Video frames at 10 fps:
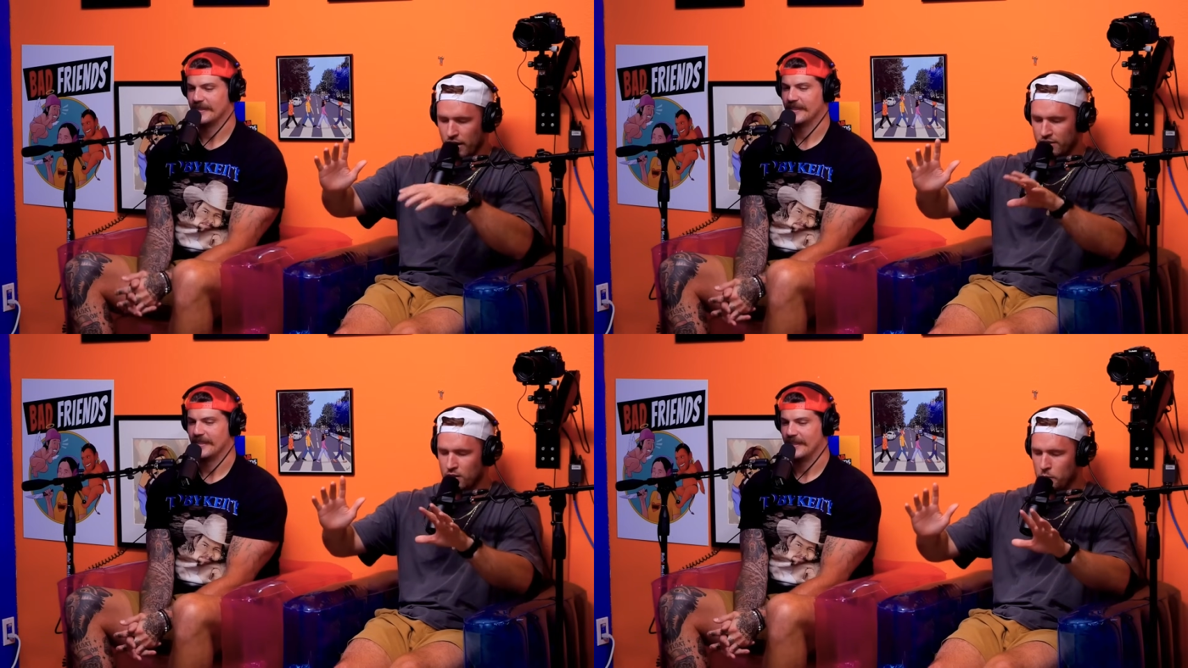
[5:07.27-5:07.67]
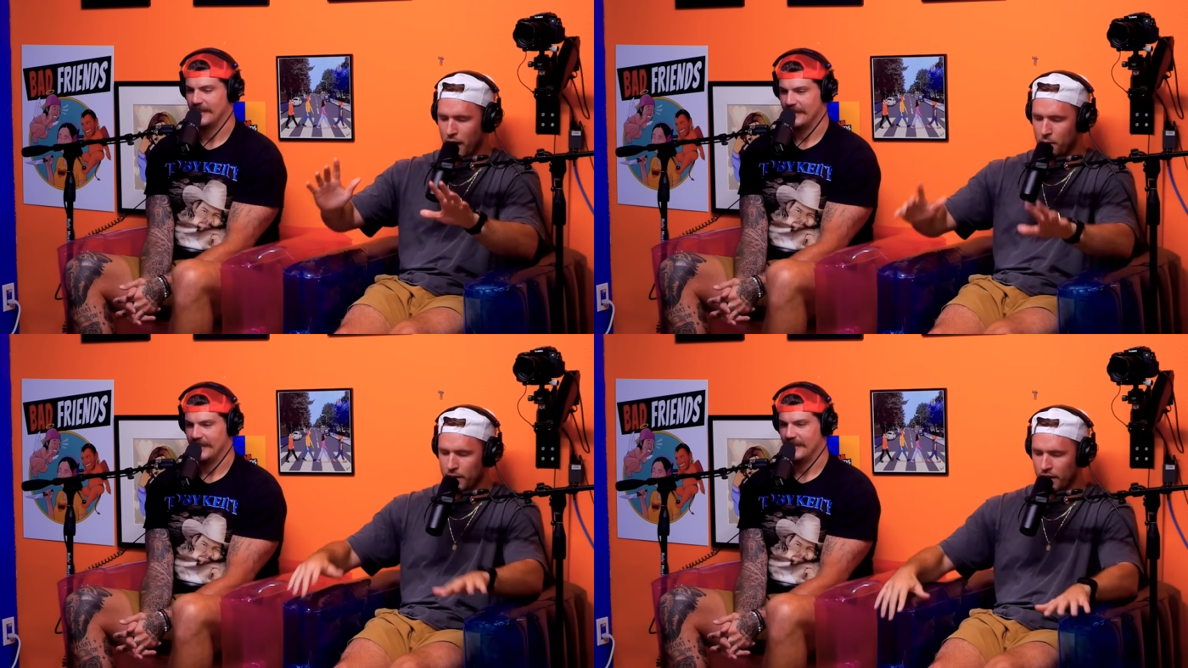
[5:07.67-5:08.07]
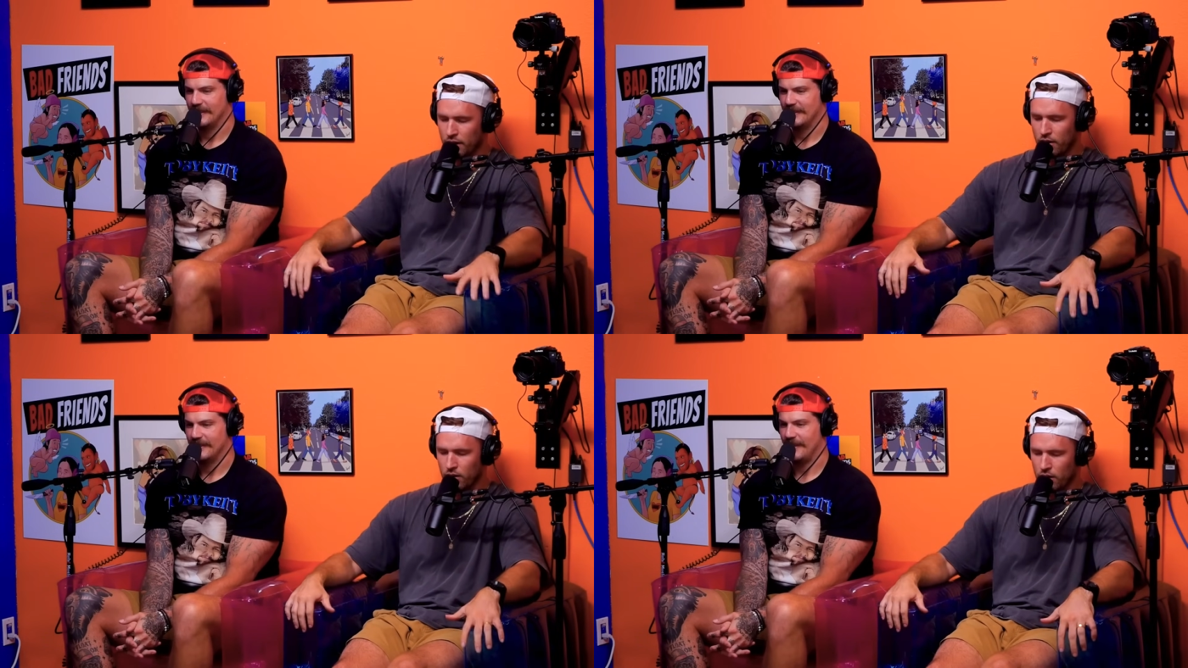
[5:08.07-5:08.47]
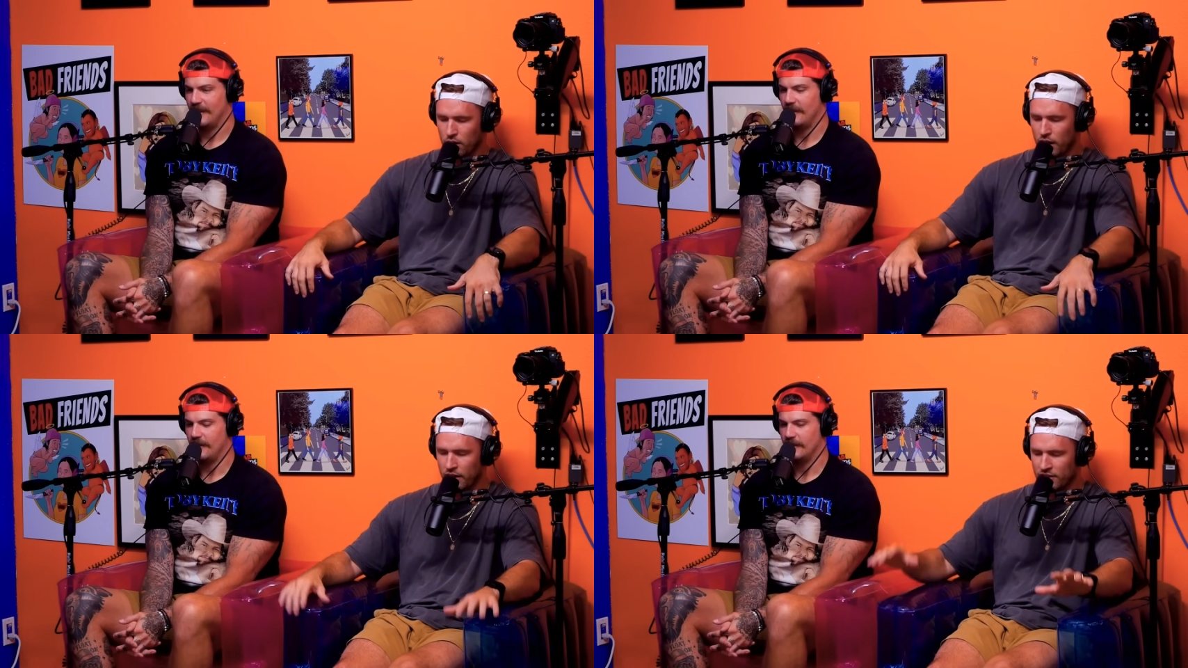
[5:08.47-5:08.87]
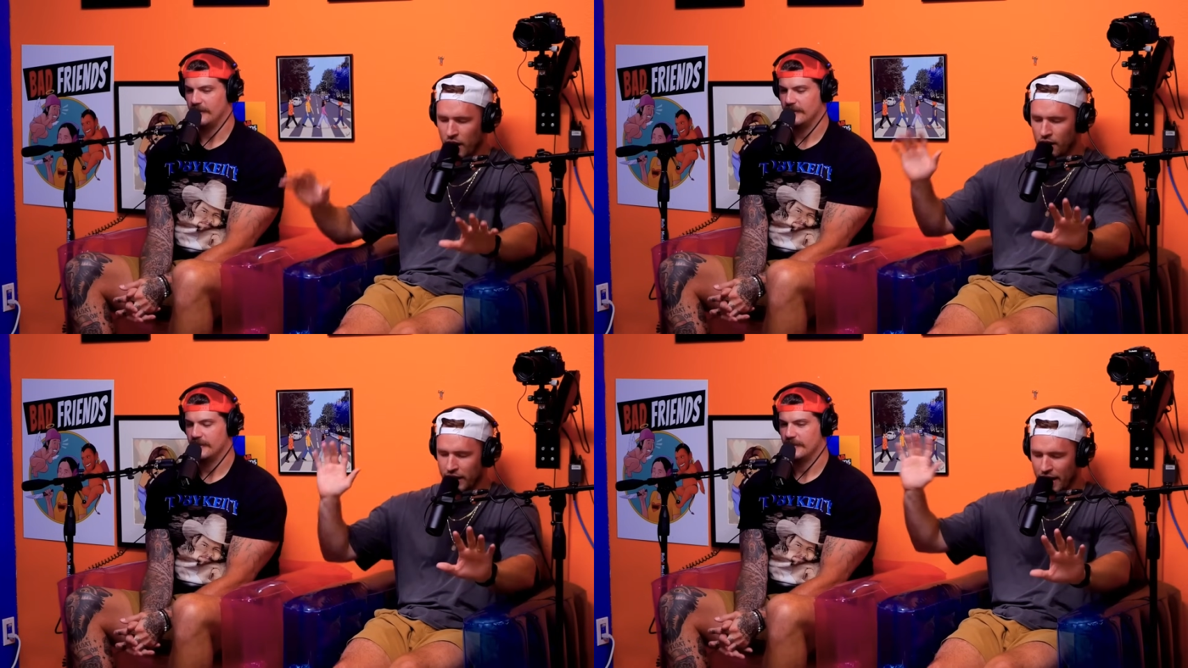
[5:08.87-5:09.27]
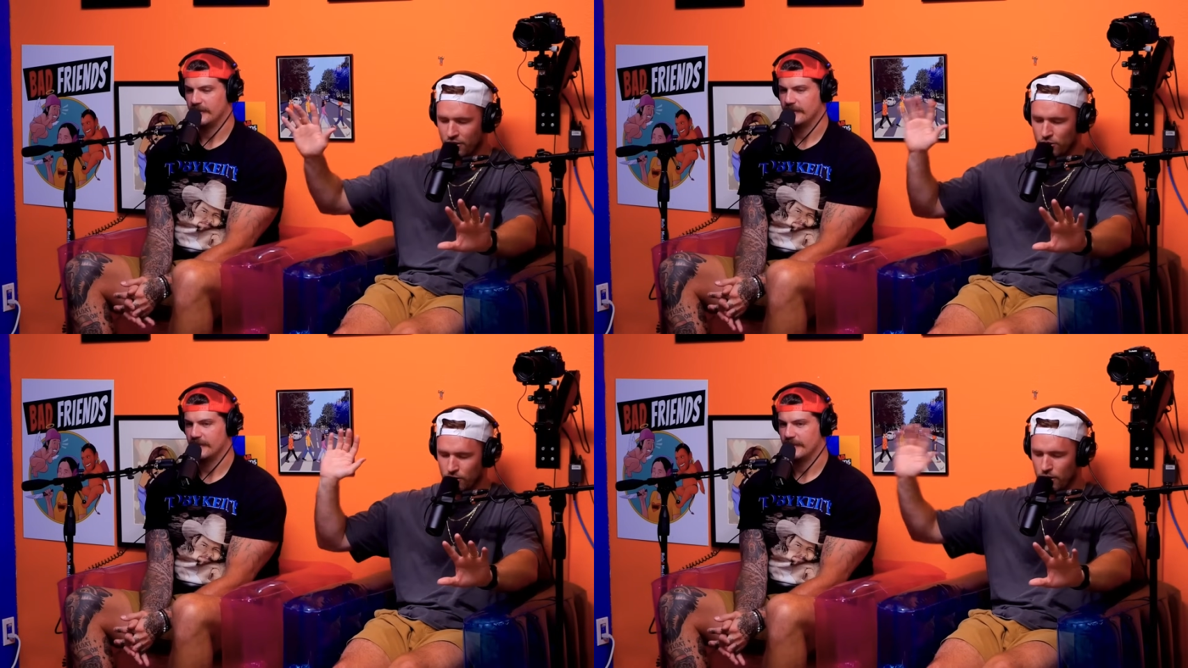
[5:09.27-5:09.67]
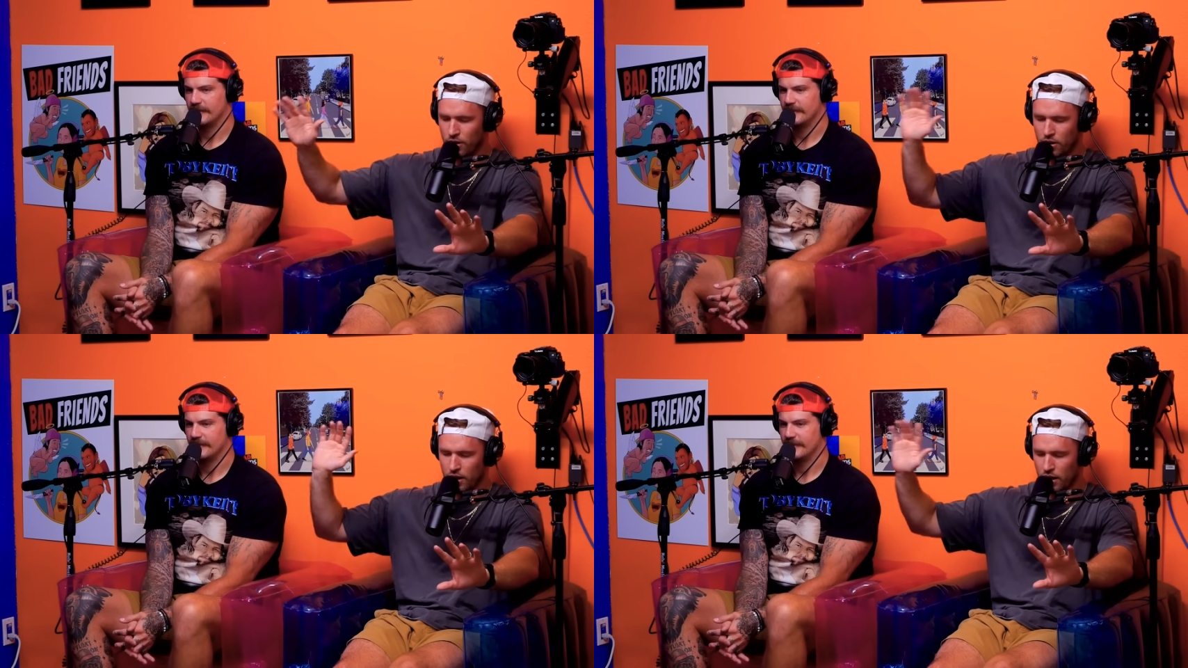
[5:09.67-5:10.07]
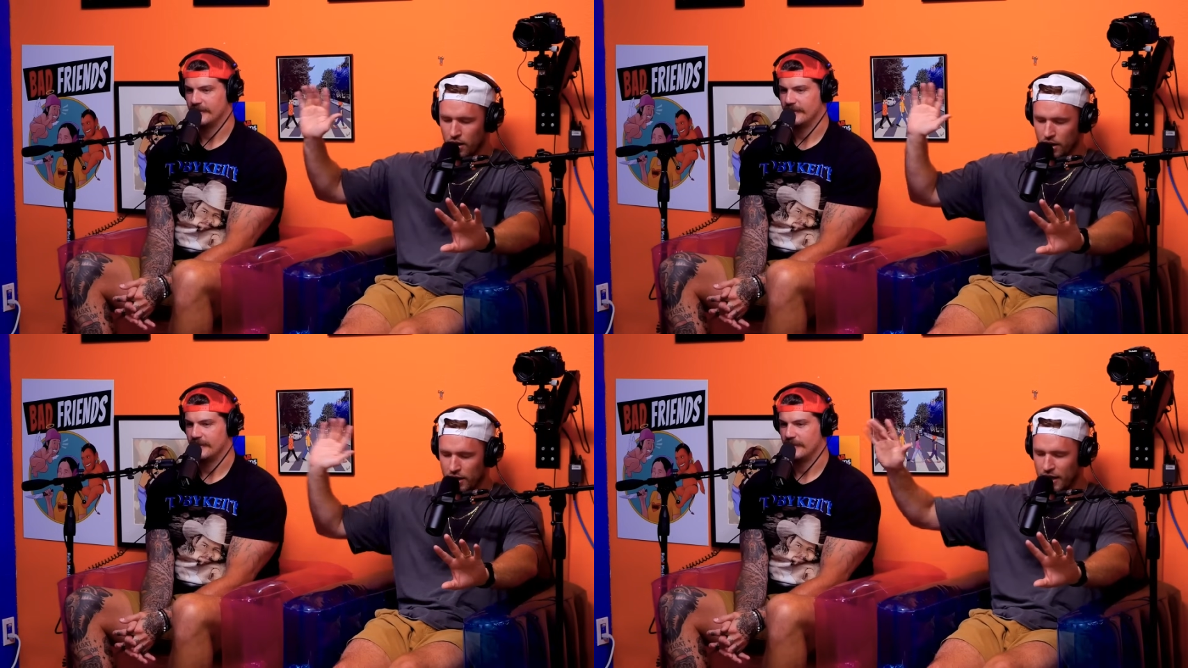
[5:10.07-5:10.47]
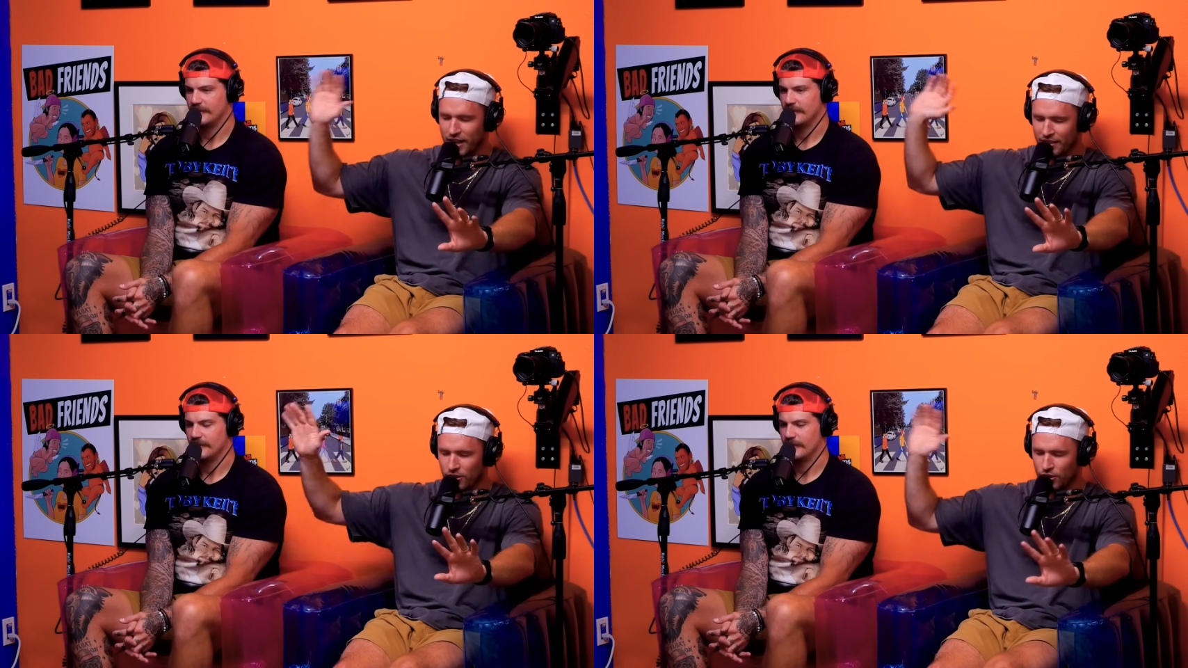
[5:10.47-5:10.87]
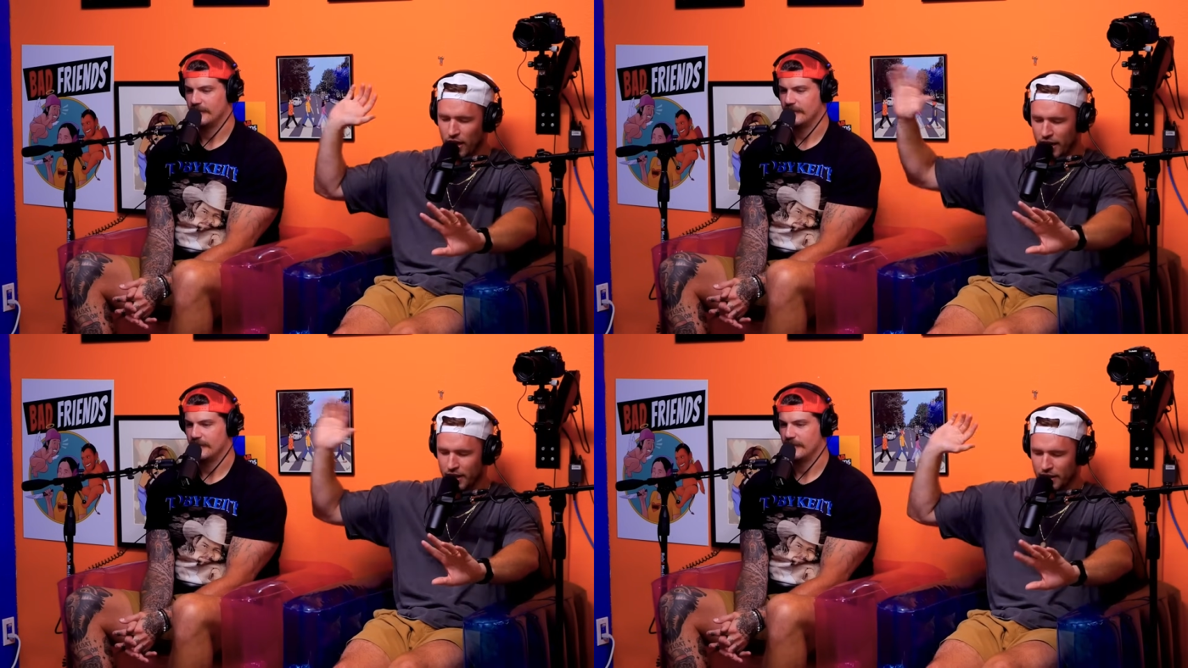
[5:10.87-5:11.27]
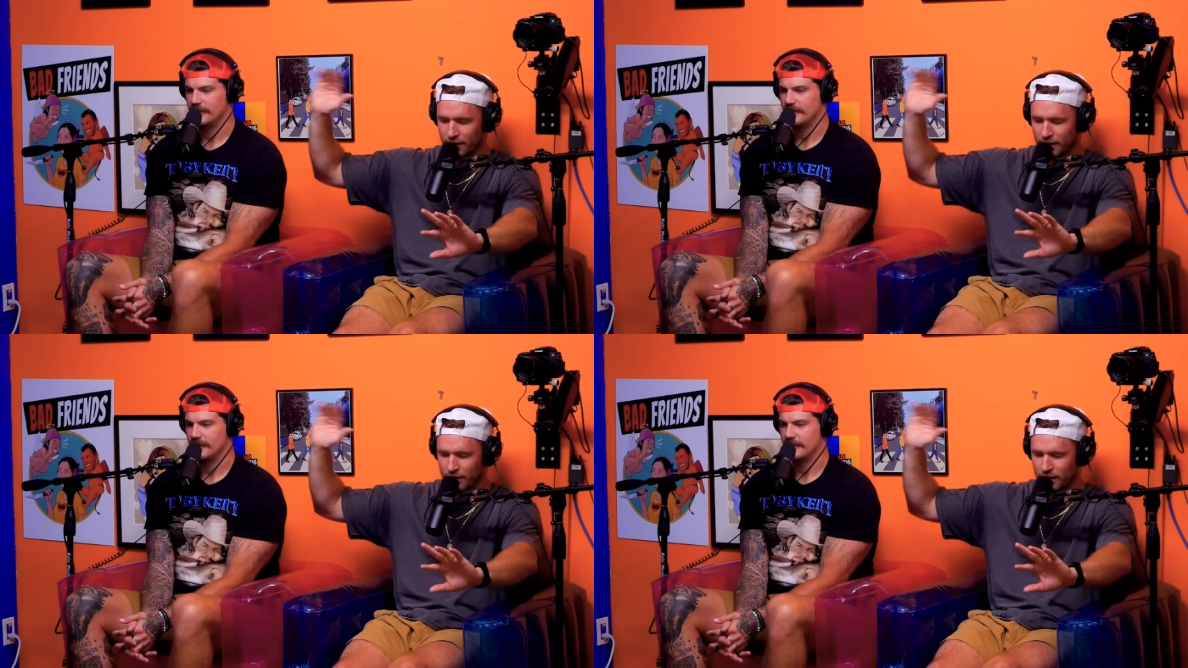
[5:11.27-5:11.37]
Speaker 1: I see Bobby. He's yelling at you. Yeah, that sounds right. Get in the shade.